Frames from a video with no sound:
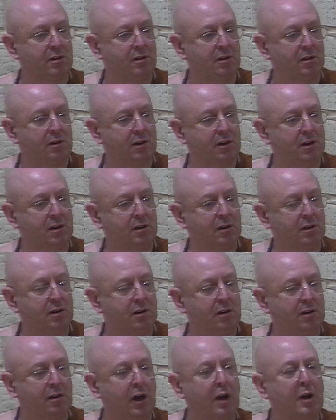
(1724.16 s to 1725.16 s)
And
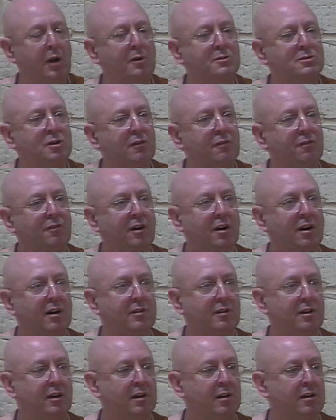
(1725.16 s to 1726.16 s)
I noticed her
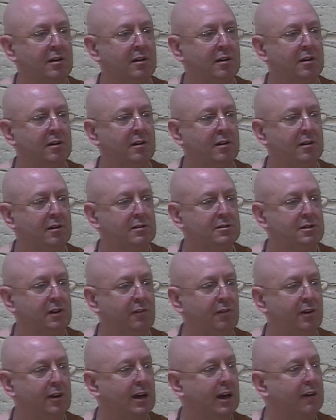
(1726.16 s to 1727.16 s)
father. She
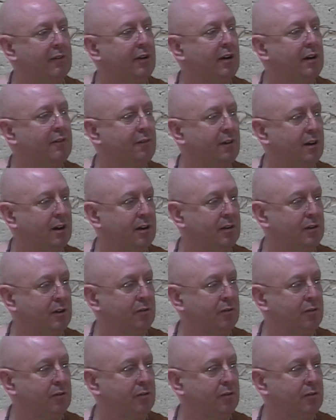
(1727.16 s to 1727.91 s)
forgave her father